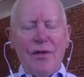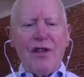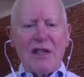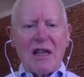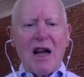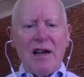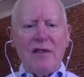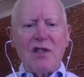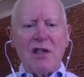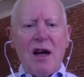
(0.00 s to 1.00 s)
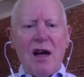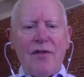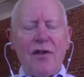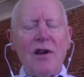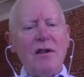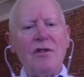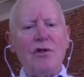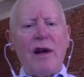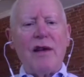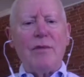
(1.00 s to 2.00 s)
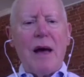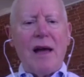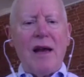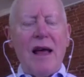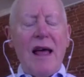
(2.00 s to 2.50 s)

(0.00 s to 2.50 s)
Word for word: this kind of stuff to the great man.